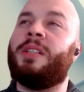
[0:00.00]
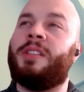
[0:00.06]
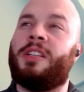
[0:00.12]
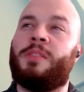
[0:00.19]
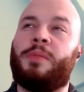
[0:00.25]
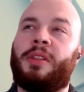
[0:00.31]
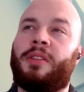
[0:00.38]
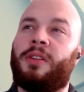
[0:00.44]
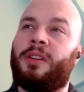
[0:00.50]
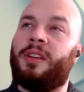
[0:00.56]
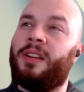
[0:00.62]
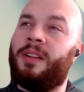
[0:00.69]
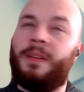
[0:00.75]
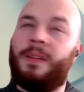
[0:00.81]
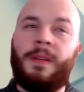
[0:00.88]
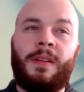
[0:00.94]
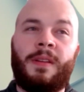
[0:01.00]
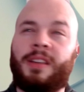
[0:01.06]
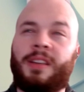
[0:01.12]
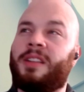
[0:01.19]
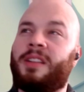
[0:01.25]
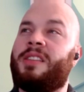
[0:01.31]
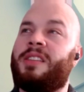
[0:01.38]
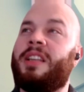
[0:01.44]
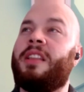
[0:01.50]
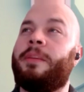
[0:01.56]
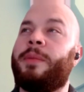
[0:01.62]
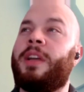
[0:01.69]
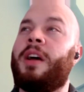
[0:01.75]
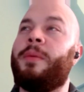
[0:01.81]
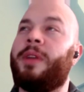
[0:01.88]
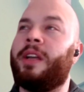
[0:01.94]
us, but they're, you can see them
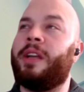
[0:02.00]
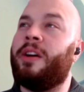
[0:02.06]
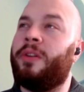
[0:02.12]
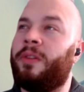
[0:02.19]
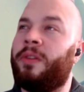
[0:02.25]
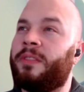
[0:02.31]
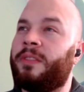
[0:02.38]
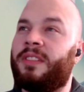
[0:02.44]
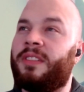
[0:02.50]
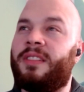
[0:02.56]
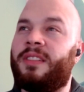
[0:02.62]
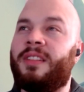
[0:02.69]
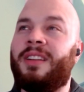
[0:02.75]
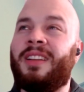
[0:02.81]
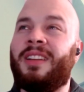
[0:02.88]
coming out and